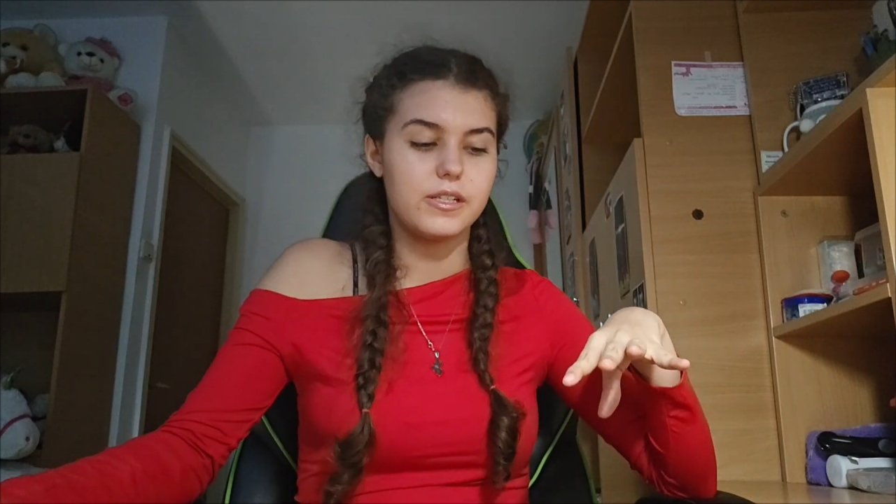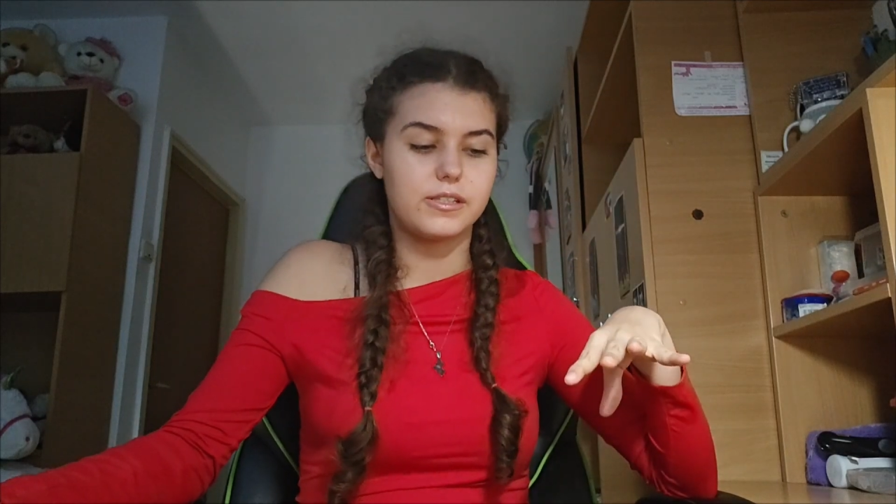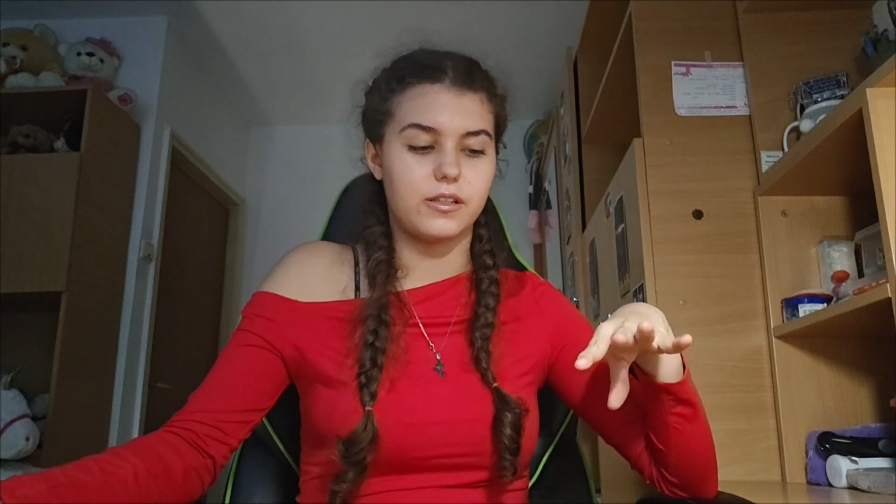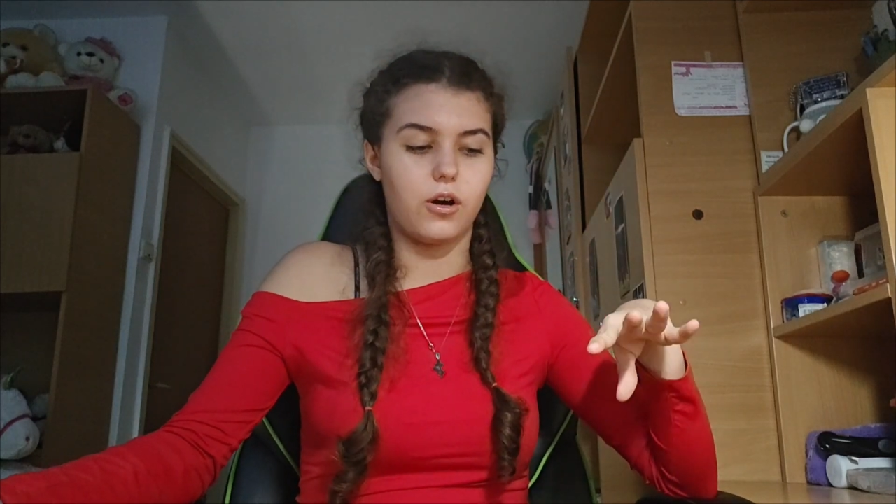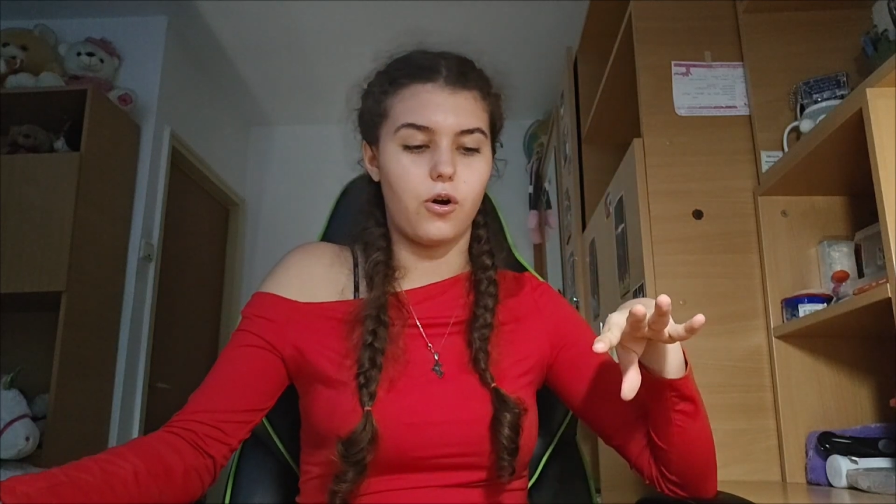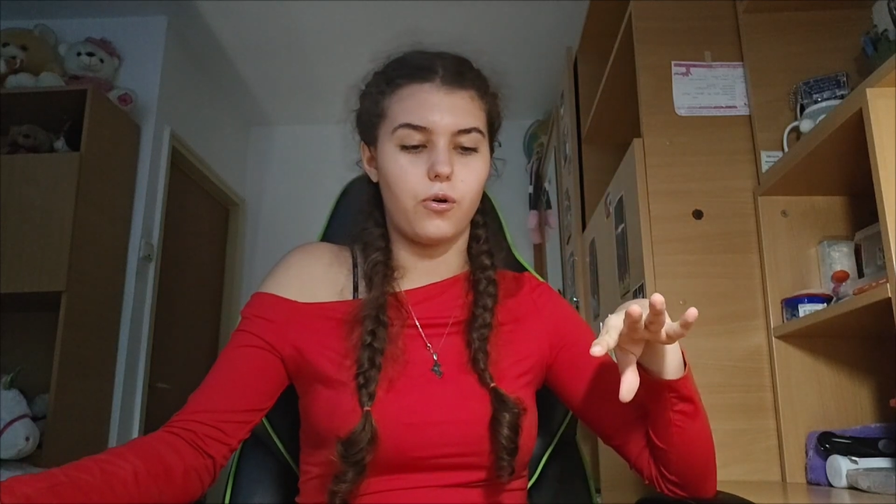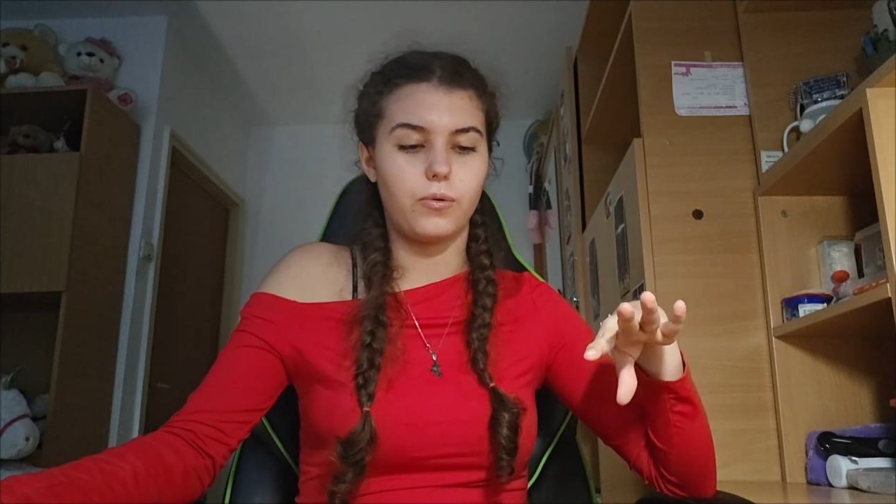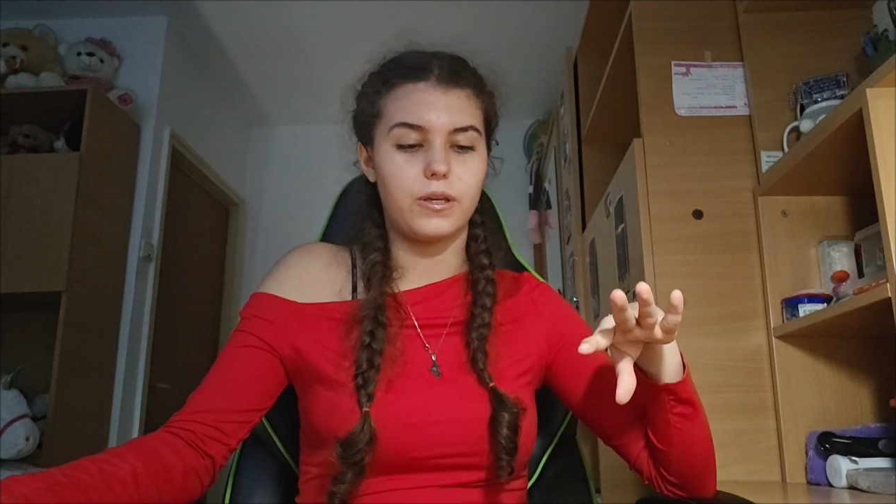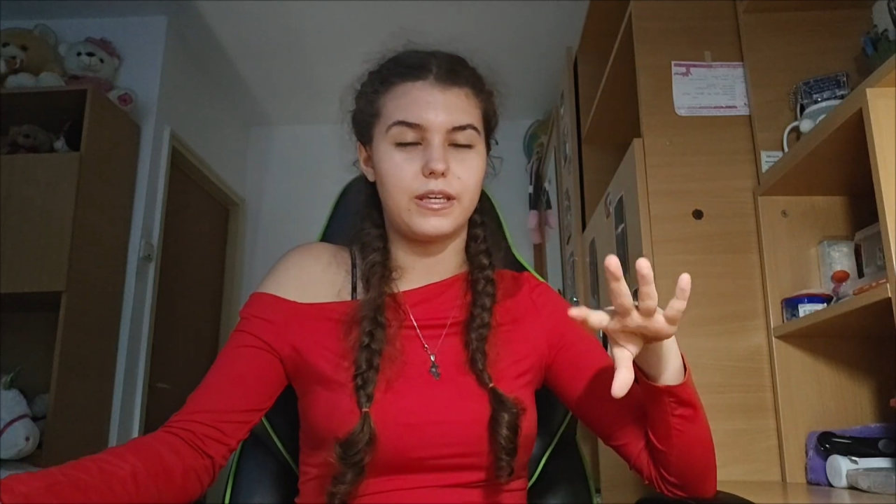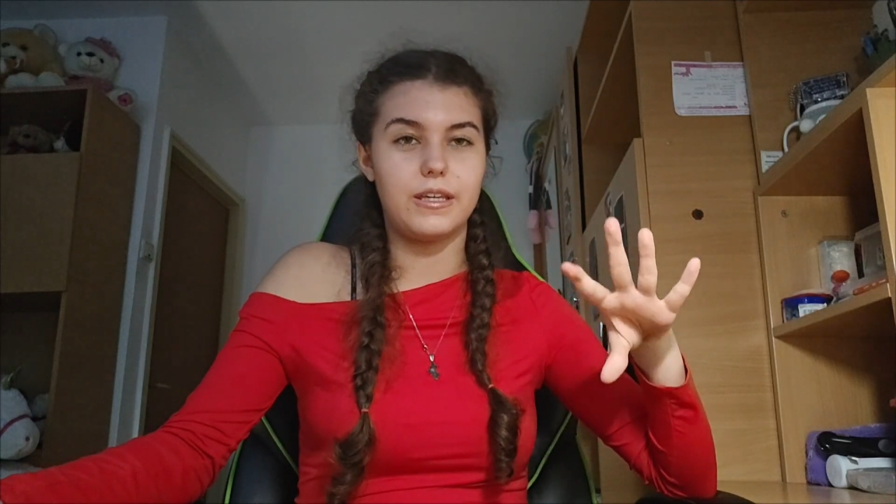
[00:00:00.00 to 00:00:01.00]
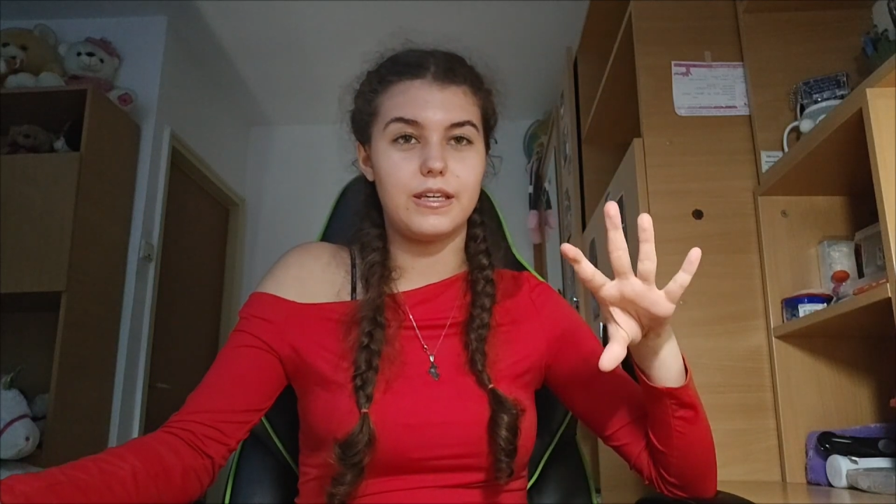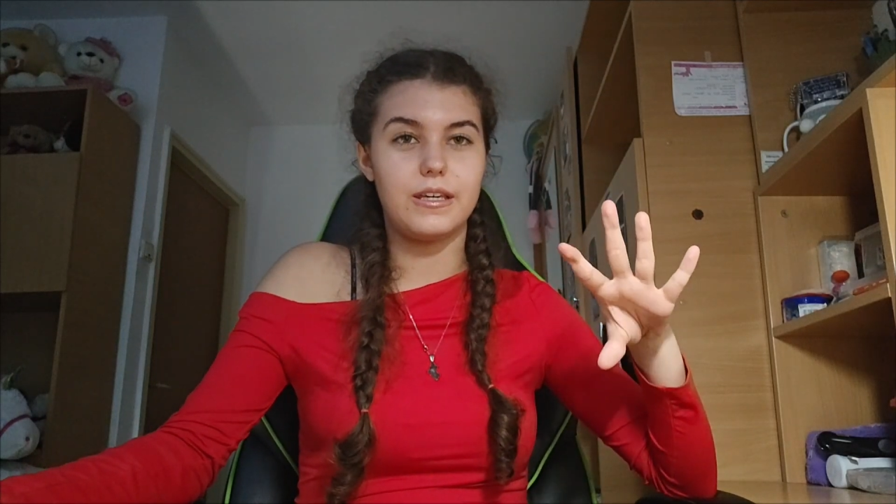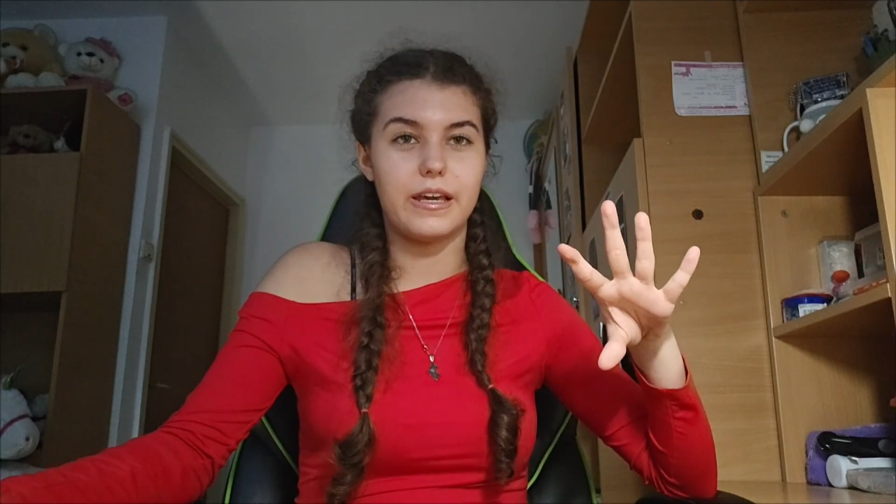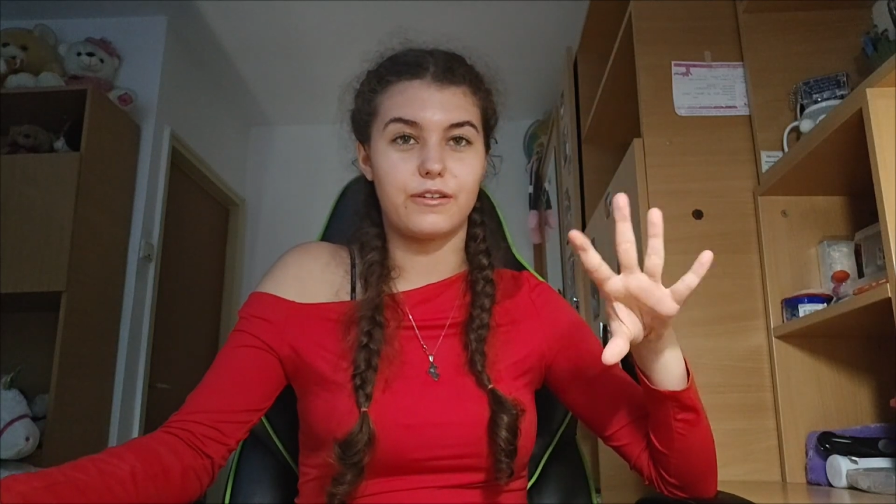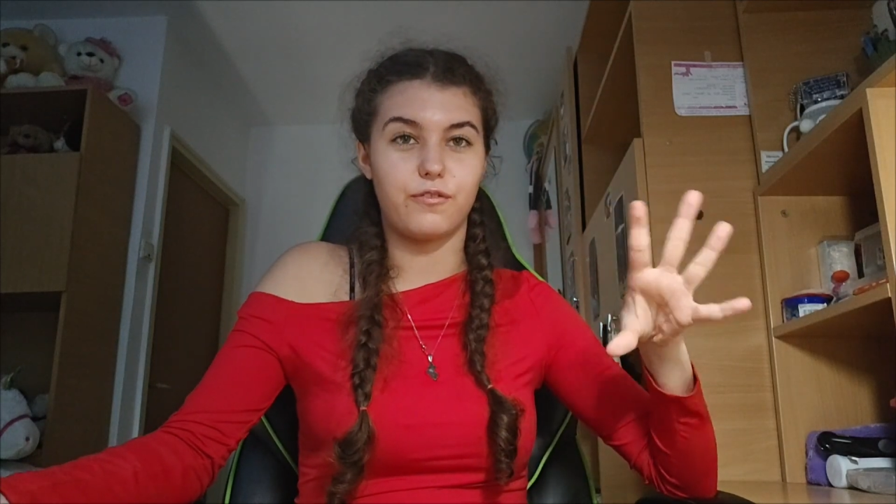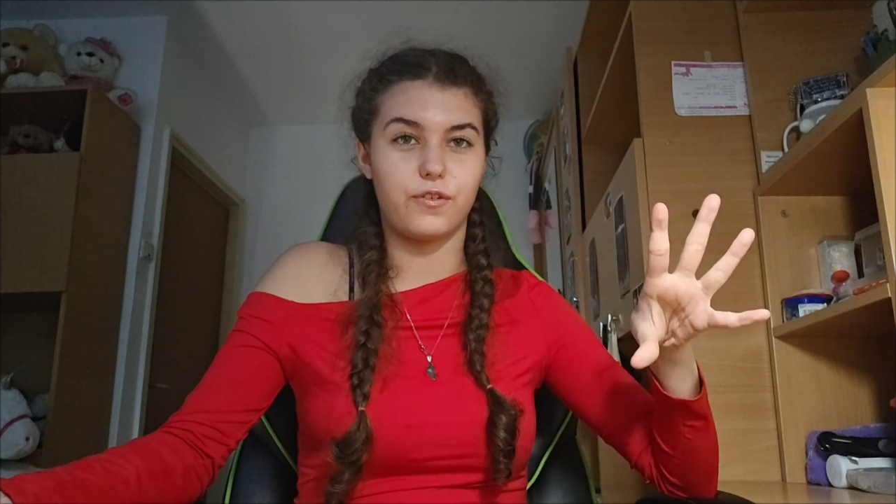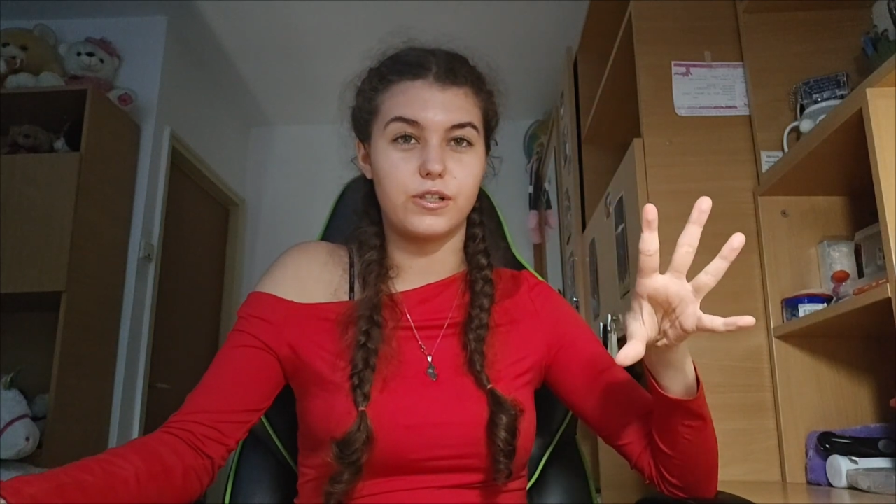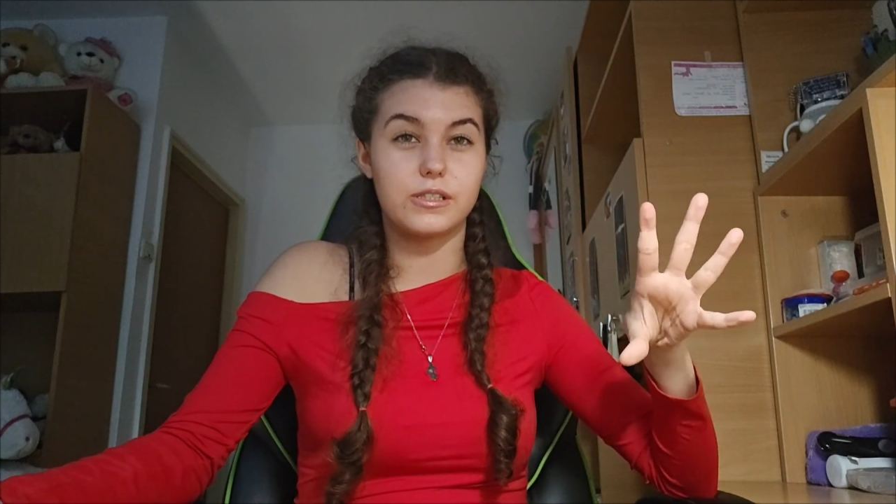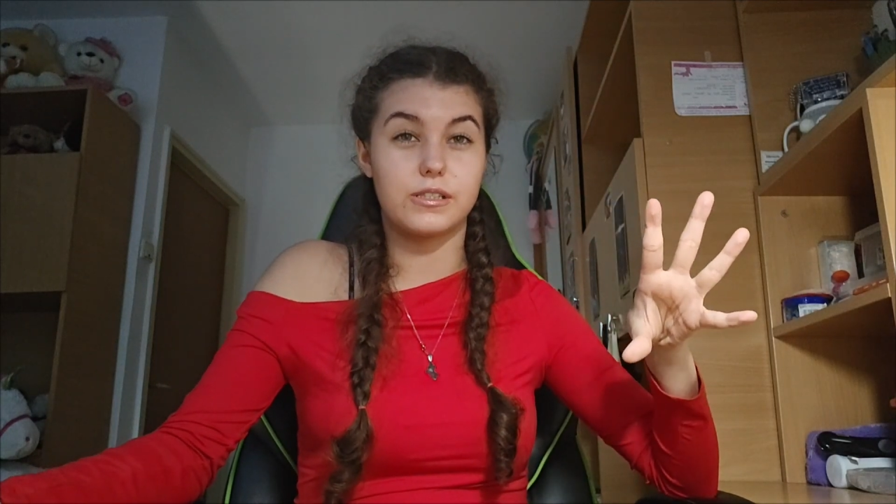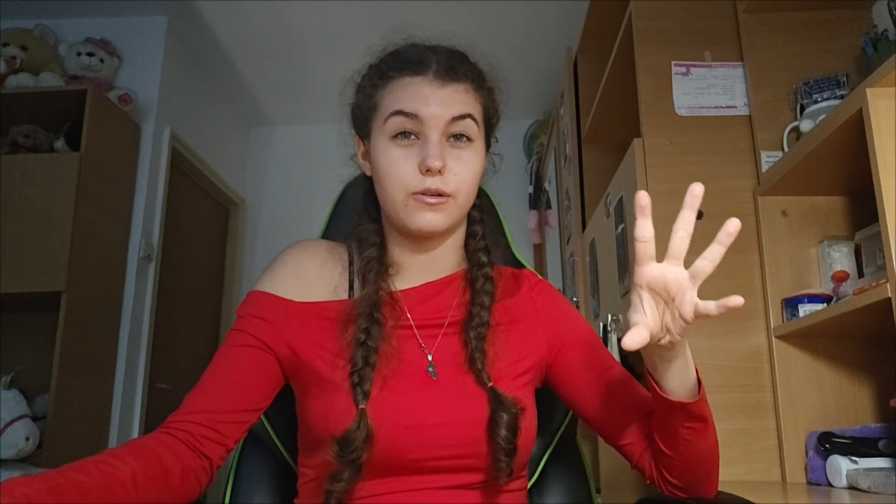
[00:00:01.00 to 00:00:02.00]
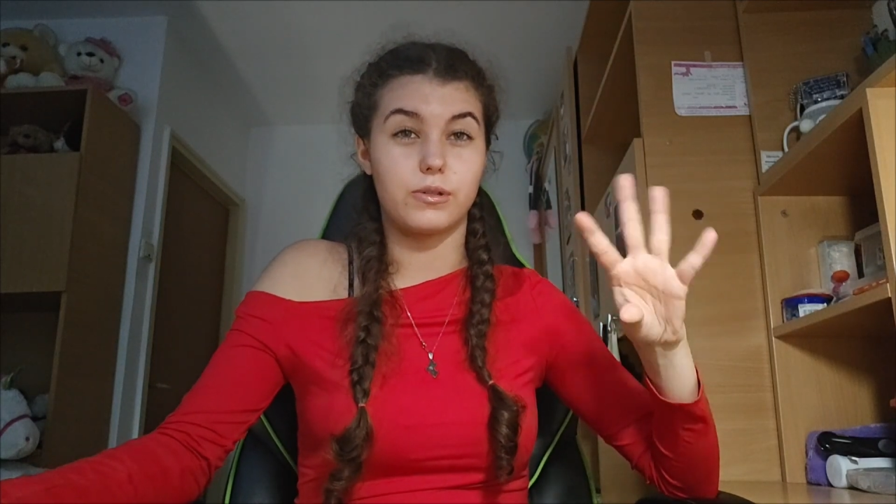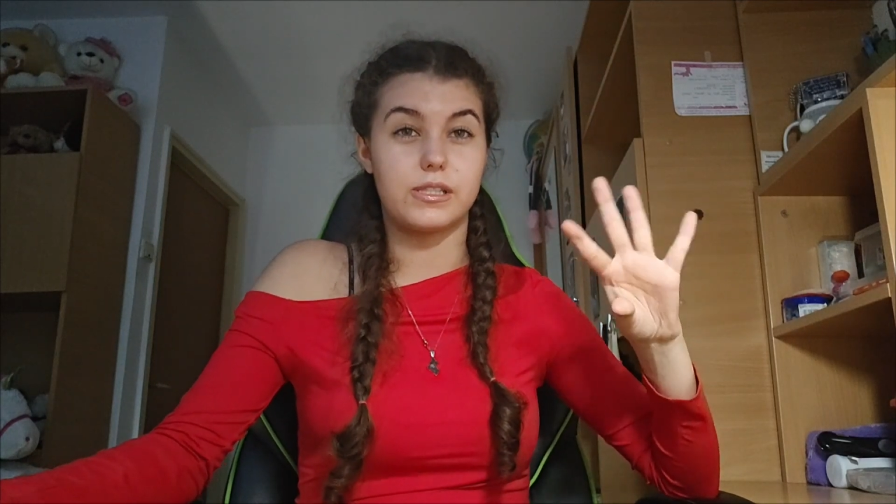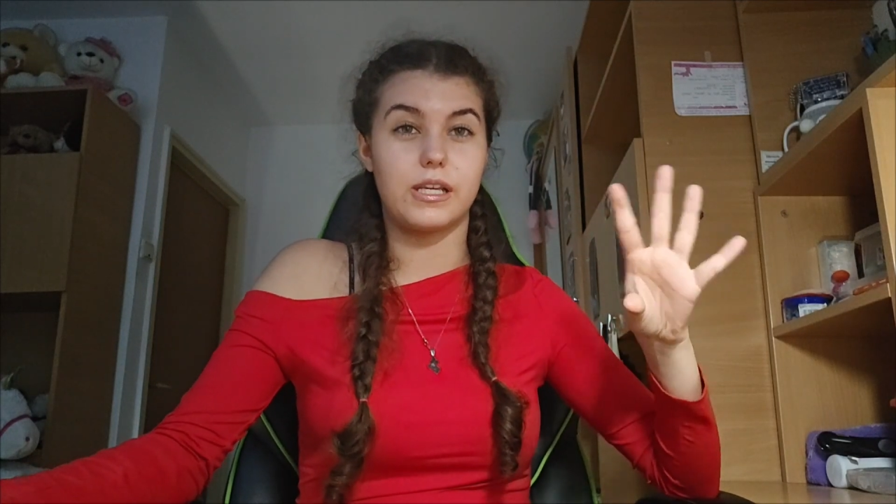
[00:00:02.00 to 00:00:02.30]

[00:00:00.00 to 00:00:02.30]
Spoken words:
So at first they were